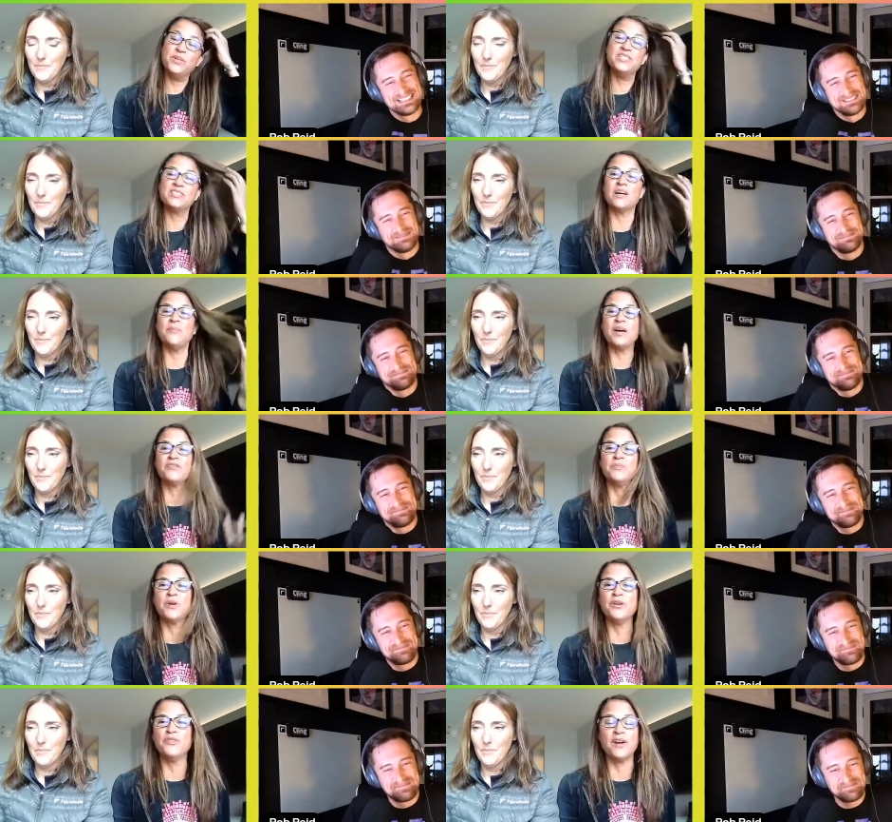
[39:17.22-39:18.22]
Speaker 1: just got back from
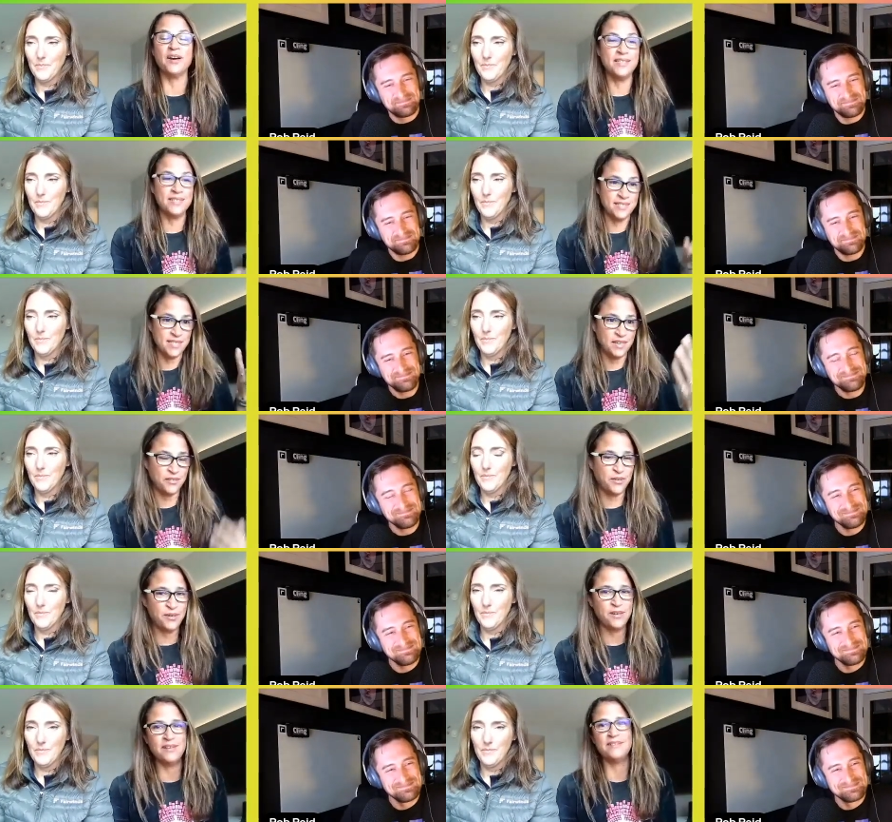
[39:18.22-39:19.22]
GopherCon. I see Dave
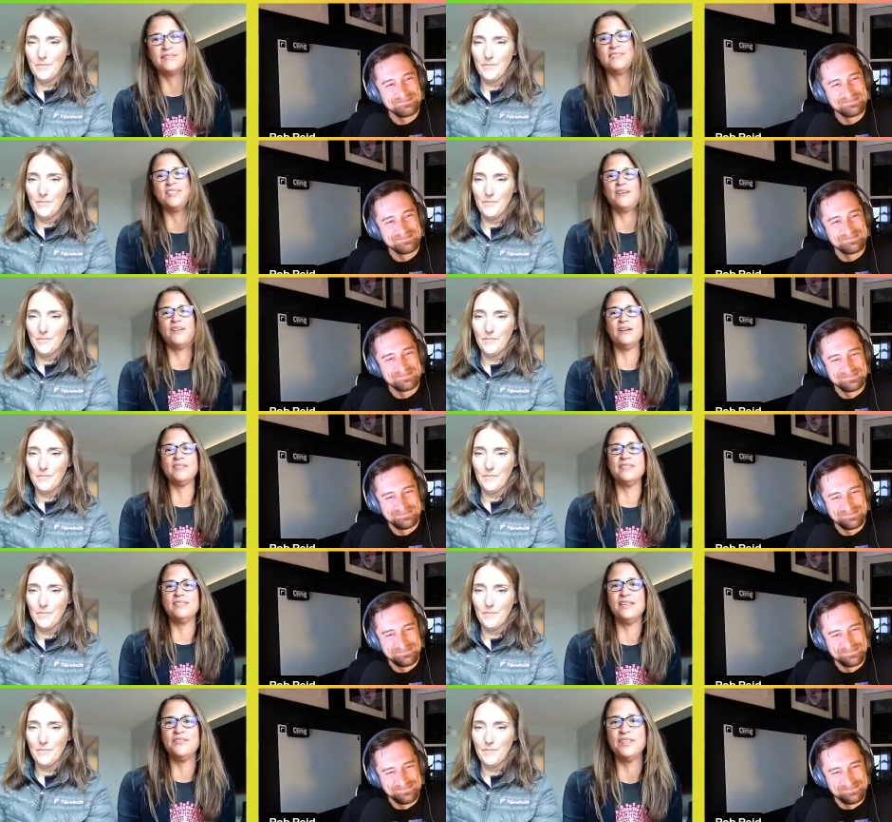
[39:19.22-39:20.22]
Warren. Shout out to
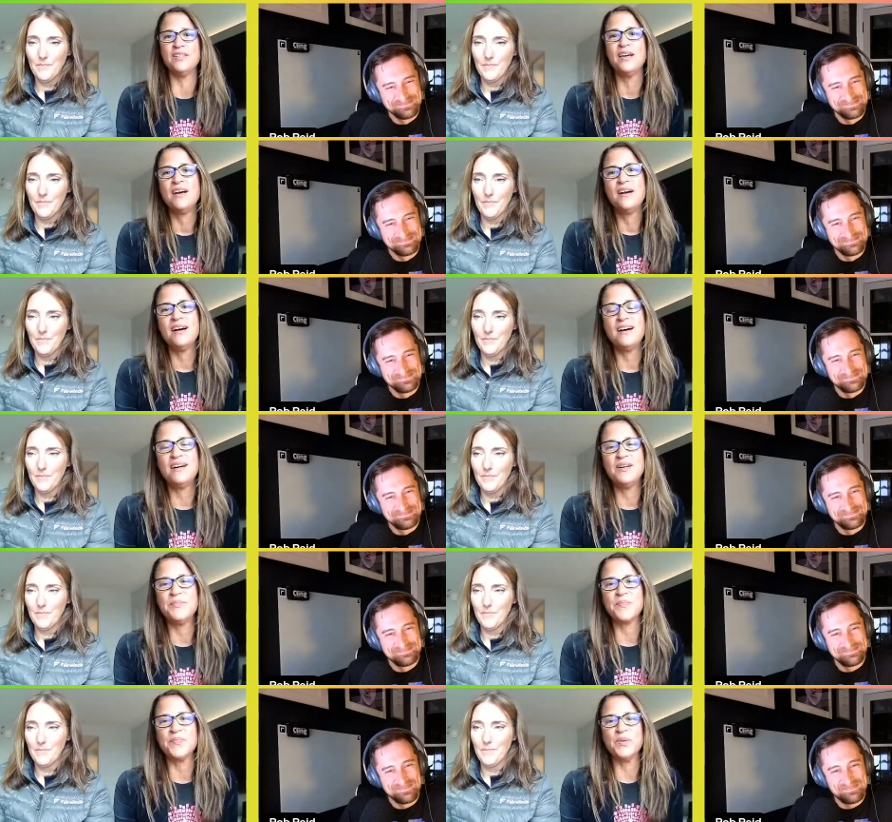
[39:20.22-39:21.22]
David.
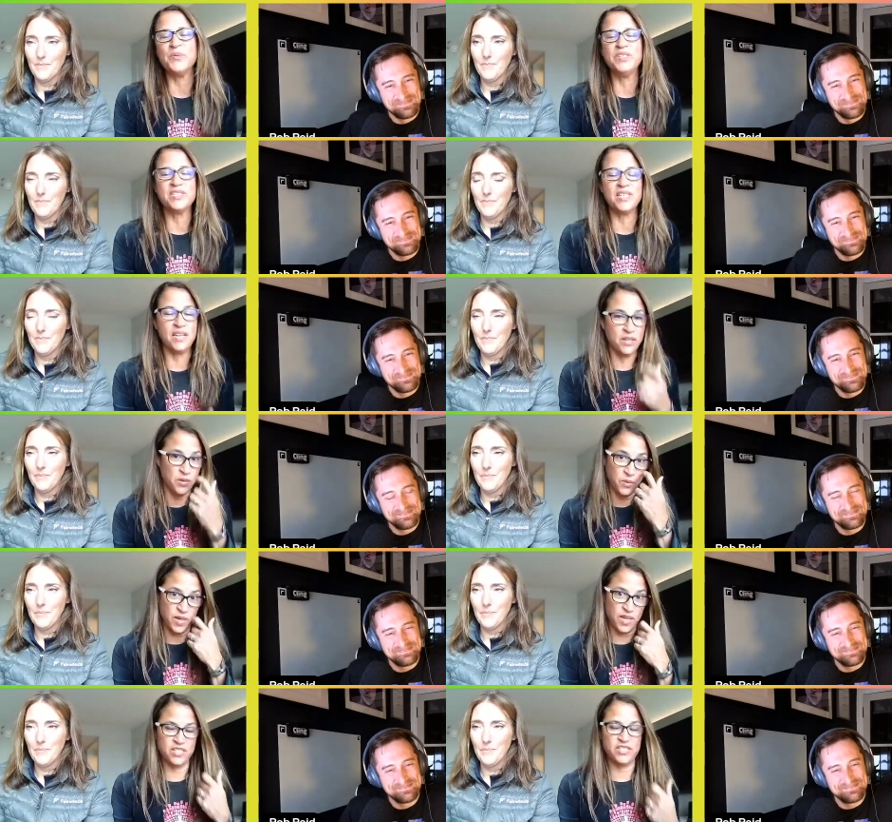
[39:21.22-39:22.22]
Um, we just had a
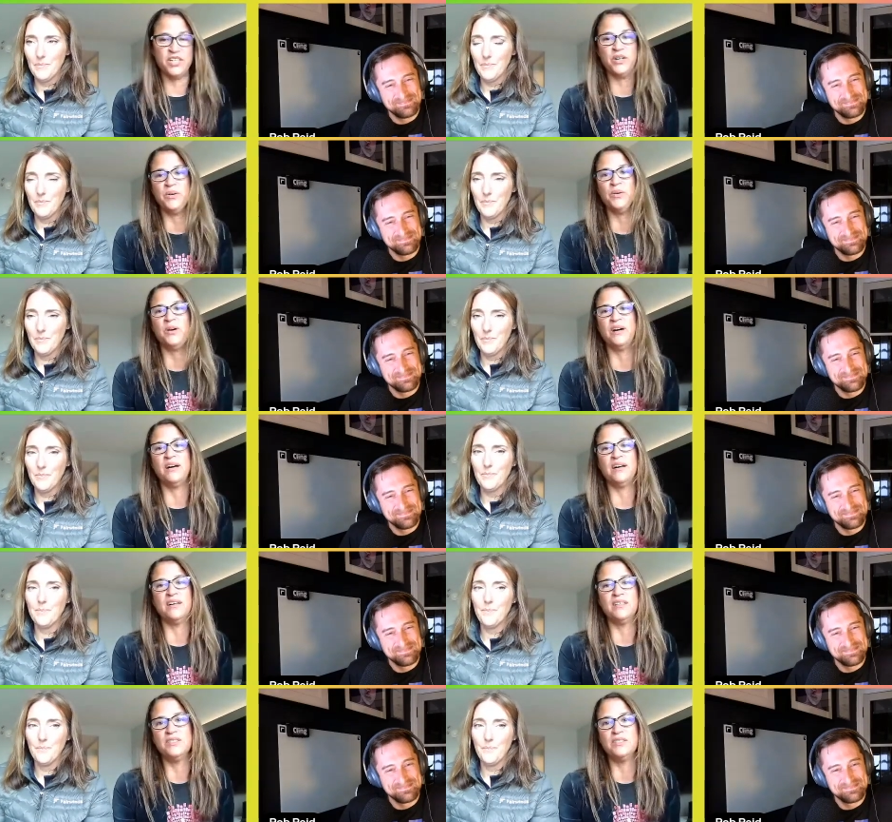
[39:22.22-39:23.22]
great show
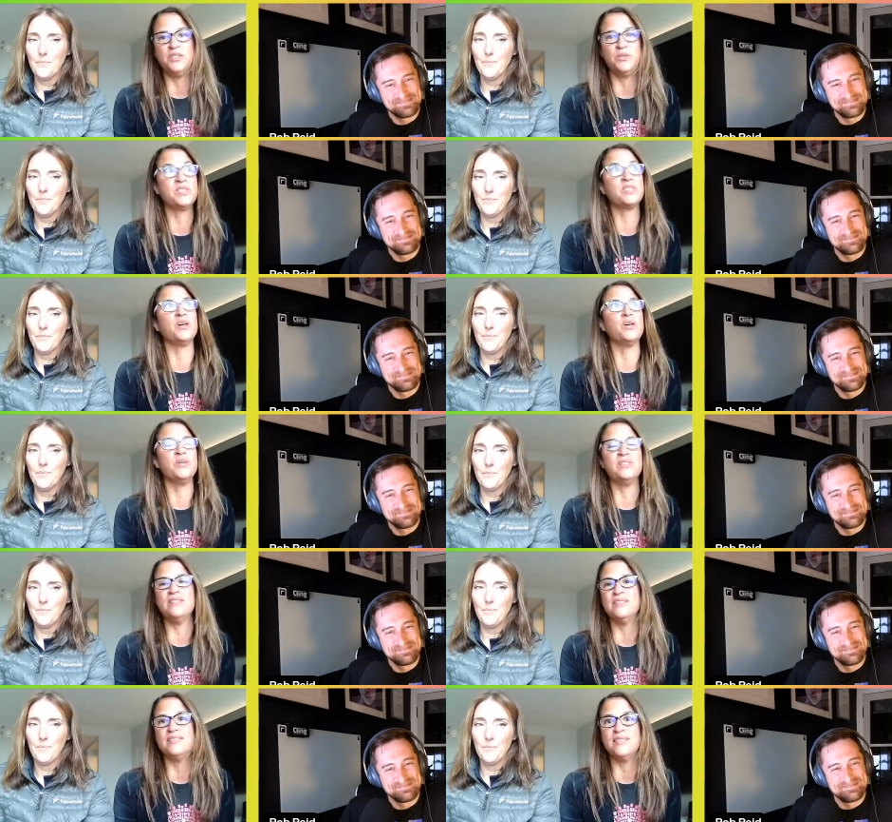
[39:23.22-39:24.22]
uh, two weeks ago in,
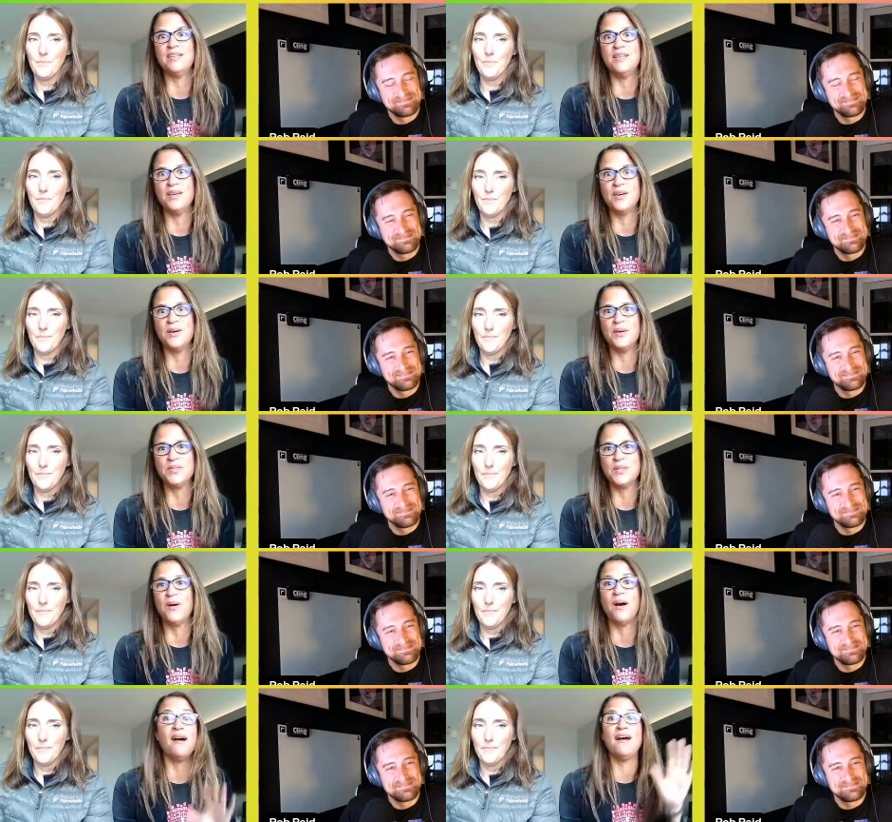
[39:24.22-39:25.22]
in San Diego. So
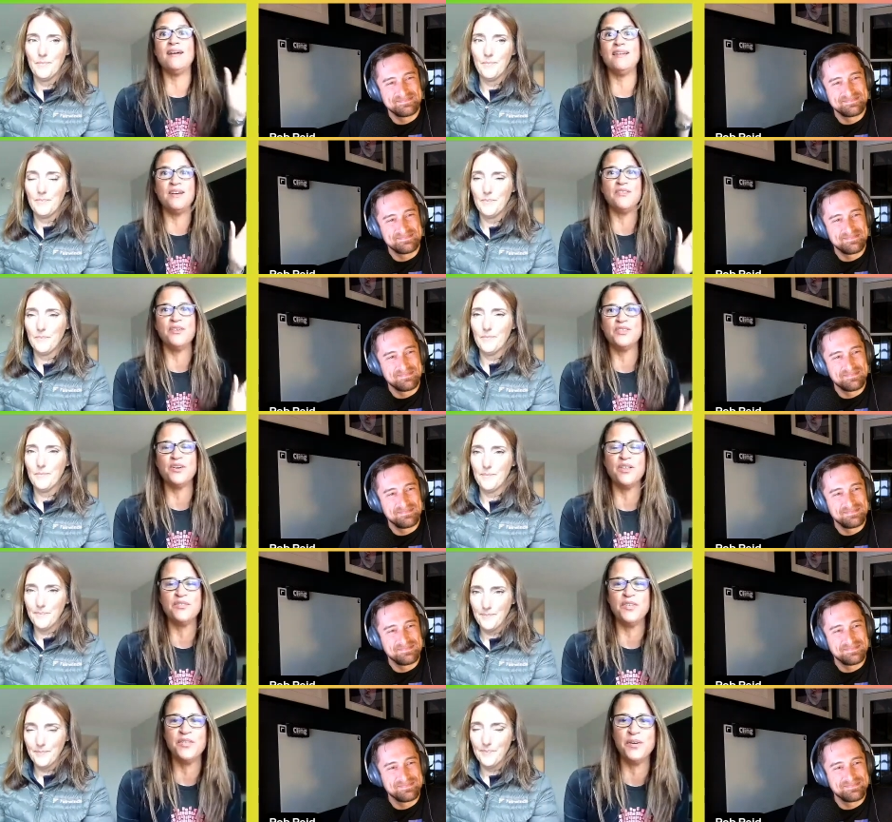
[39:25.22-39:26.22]
hi to, to all
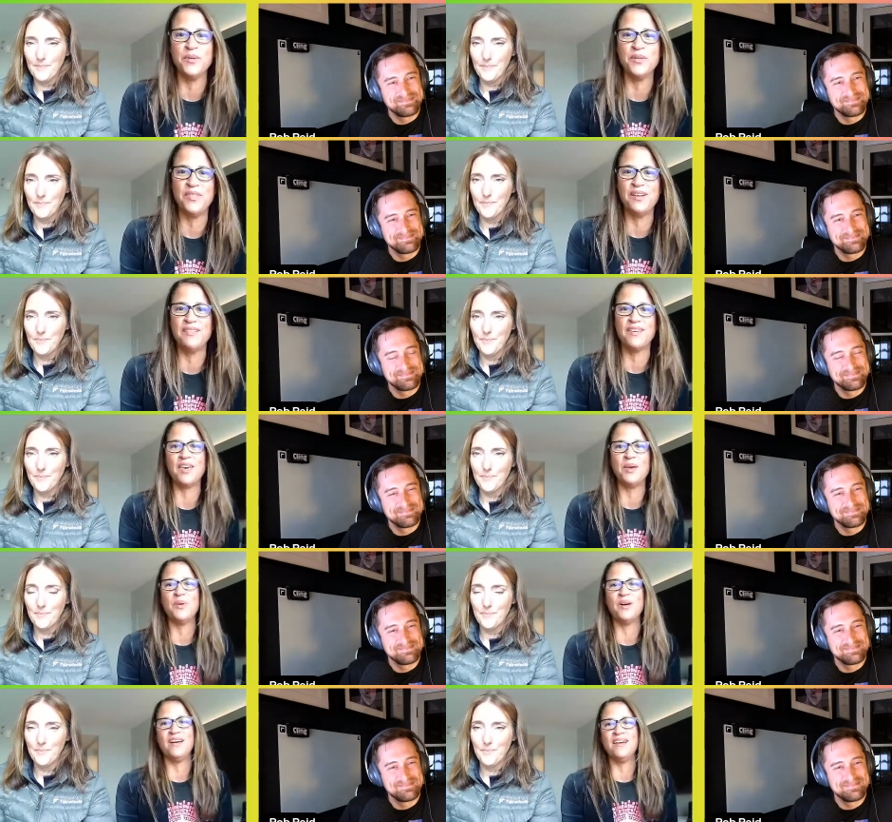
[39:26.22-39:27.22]
of you that were there that came
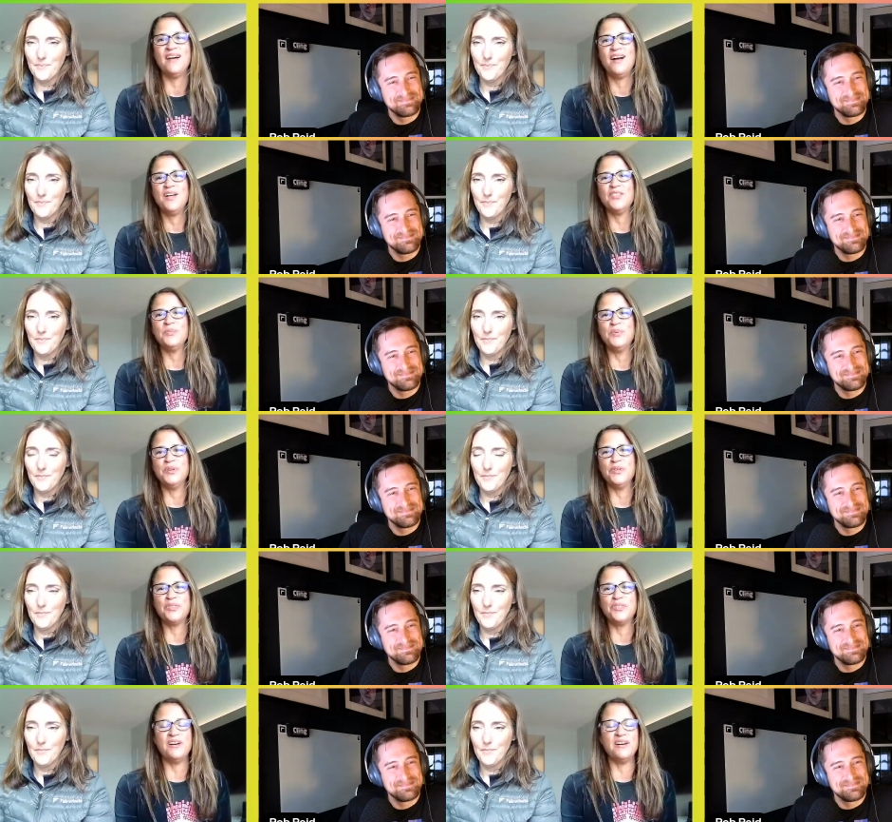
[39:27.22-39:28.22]
by the
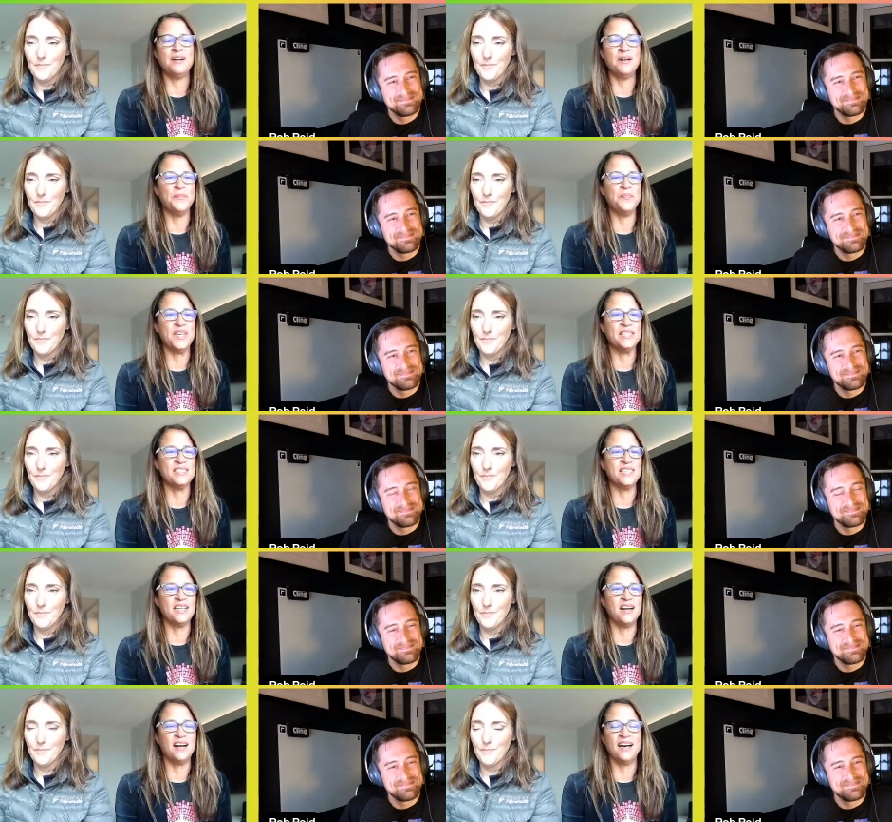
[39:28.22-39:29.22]
booth um, and said
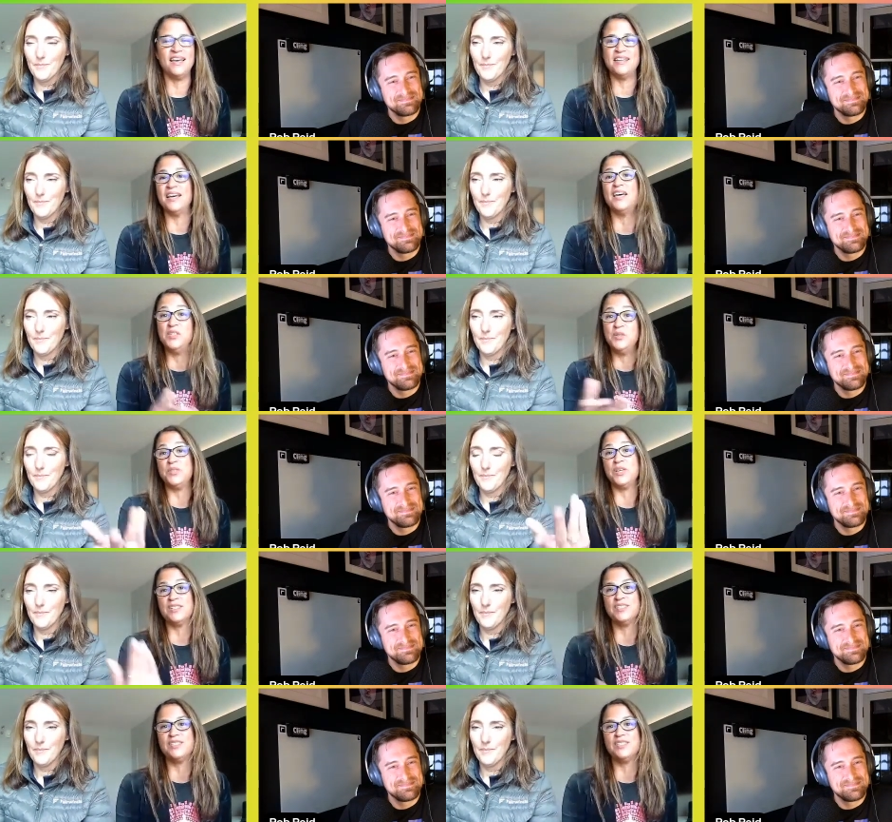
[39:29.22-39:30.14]
hi. And, and you touched